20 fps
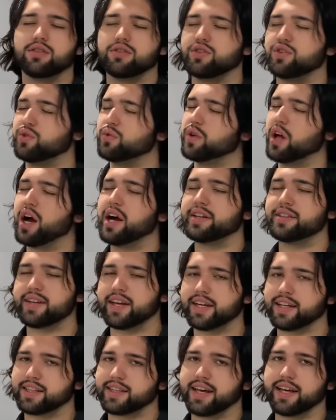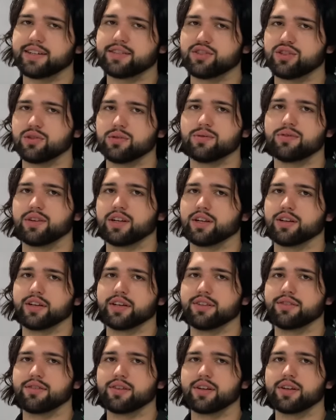do not take that too
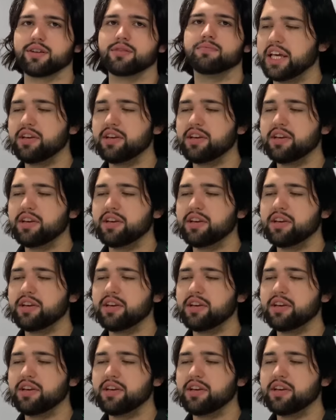seriously.